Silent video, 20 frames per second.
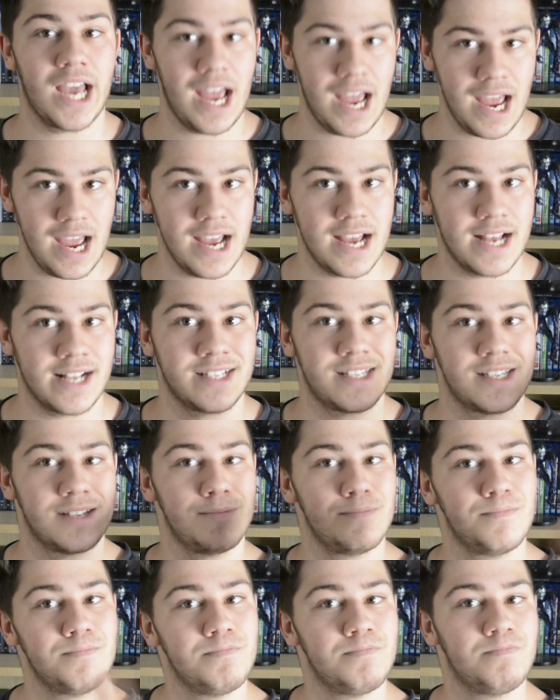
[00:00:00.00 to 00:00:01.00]
and
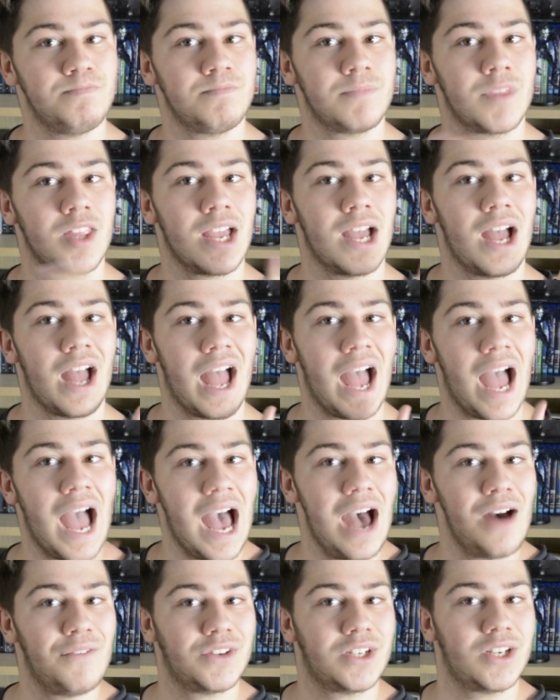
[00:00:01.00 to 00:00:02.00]

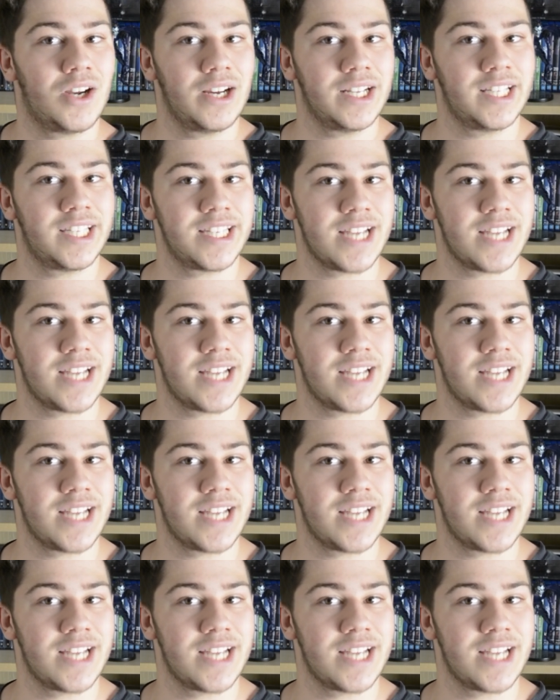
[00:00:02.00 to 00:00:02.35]
have a nice